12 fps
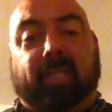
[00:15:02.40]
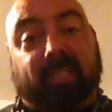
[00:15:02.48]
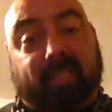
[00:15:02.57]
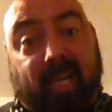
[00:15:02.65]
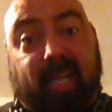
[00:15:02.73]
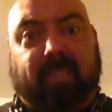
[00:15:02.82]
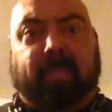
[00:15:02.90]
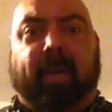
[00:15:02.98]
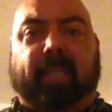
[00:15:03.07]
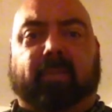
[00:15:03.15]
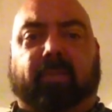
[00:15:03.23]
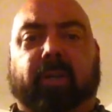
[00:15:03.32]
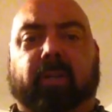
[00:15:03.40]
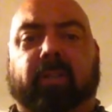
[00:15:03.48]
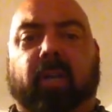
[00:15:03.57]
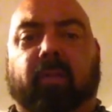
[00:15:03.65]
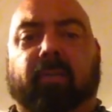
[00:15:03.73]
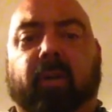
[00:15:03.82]
when he says customize it for
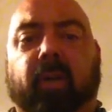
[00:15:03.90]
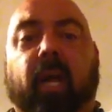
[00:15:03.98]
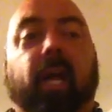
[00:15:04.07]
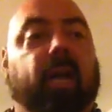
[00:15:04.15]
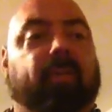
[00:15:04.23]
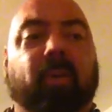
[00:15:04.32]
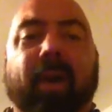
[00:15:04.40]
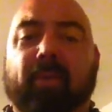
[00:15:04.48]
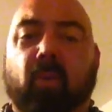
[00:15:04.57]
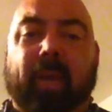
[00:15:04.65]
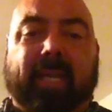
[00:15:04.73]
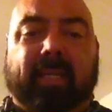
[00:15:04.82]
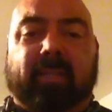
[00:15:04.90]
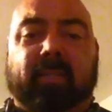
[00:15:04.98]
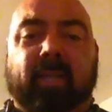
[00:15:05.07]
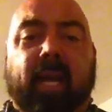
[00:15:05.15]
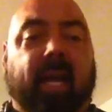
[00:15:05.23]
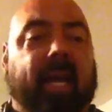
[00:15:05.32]
yourself. If you have a
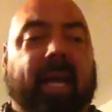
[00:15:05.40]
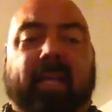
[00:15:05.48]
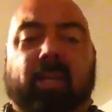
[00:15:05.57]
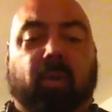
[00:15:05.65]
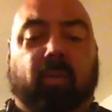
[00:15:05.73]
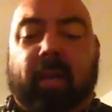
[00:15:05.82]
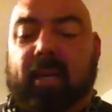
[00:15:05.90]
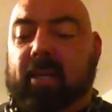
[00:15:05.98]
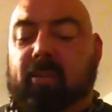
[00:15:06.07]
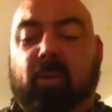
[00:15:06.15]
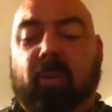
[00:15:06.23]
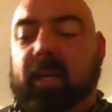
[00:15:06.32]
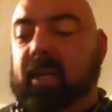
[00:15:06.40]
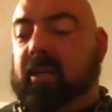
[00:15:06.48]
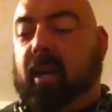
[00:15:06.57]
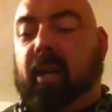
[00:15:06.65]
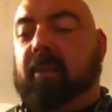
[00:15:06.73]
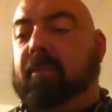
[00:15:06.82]
weakness and he's doing a
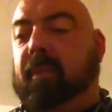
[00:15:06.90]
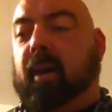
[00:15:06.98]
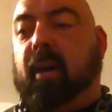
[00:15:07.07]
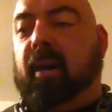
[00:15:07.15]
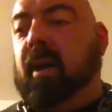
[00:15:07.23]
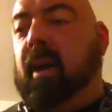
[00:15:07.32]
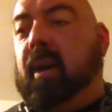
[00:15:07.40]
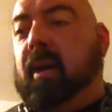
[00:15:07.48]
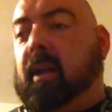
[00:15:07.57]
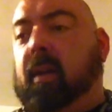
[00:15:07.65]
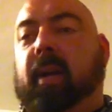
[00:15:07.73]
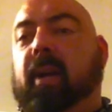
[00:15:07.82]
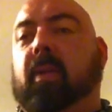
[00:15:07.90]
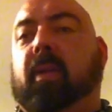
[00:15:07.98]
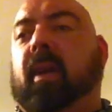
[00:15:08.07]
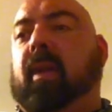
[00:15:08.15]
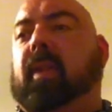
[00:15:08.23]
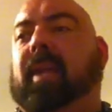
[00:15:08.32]
ton of, I know
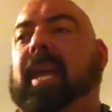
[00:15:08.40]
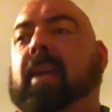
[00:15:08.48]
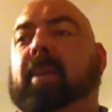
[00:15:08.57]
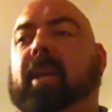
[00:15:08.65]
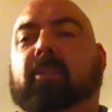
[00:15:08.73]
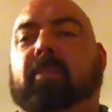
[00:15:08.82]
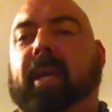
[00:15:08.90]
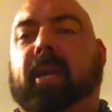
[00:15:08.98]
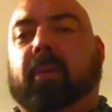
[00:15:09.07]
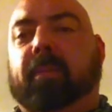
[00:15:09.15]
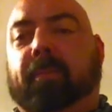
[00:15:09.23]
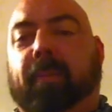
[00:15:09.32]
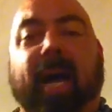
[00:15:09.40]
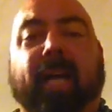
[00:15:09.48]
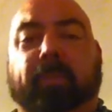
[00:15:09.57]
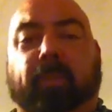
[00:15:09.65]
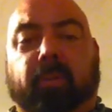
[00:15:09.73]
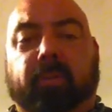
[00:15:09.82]
the Kingpin's big on
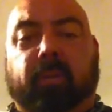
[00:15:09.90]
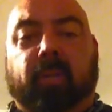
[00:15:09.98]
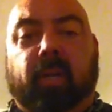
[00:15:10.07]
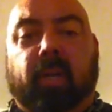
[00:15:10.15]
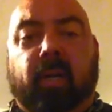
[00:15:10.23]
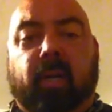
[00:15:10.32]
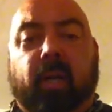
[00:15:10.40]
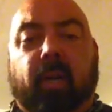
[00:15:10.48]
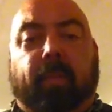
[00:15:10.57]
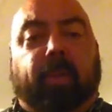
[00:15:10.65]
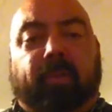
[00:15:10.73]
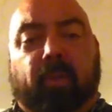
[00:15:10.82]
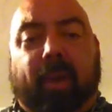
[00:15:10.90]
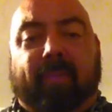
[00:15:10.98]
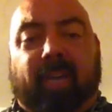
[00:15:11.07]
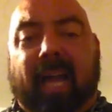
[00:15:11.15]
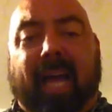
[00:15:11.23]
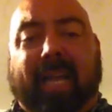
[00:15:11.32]
box pulls. But if you
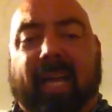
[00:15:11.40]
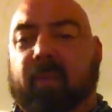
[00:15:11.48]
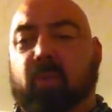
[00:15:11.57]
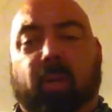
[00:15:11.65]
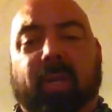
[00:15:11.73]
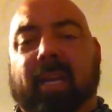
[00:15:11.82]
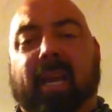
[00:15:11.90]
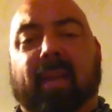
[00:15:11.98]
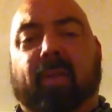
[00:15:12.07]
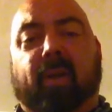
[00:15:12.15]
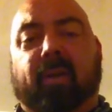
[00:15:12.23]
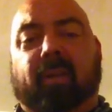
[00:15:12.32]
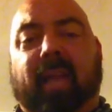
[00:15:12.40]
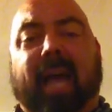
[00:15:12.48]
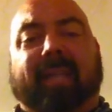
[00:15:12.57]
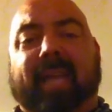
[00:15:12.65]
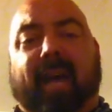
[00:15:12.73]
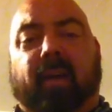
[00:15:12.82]
have a lockout, if you can get anything
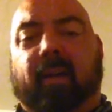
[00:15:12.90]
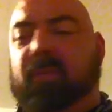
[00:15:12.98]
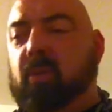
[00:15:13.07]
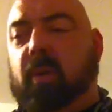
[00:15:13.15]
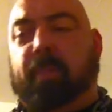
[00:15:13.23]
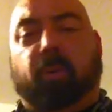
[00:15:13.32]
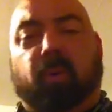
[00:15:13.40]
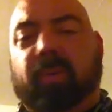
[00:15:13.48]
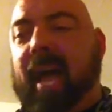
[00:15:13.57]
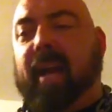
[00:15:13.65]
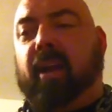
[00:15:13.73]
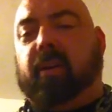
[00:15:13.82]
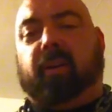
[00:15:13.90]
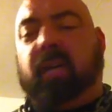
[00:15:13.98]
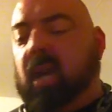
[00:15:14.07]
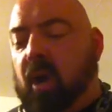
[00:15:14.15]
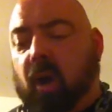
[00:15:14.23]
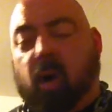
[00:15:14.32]
locked out, if you can pull 900
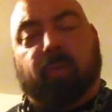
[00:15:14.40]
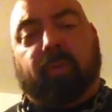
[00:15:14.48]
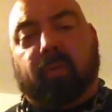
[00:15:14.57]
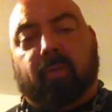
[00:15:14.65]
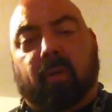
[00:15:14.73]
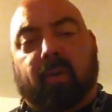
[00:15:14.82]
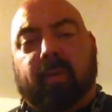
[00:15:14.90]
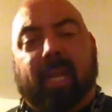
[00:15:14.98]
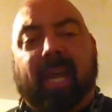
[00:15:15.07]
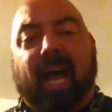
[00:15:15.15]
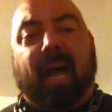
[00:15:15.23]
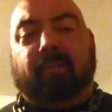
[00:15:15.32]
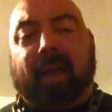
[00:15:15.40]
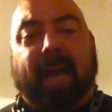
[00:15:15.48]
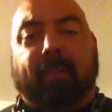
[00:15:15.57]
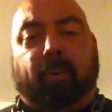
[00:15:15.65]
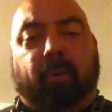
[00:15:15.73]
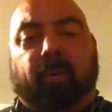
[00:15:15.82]
off of a knee-high
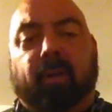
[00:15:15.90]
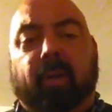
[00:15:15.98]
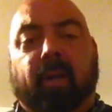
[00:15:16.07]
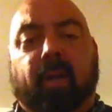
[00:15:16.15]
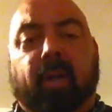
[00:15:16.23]
rack pull,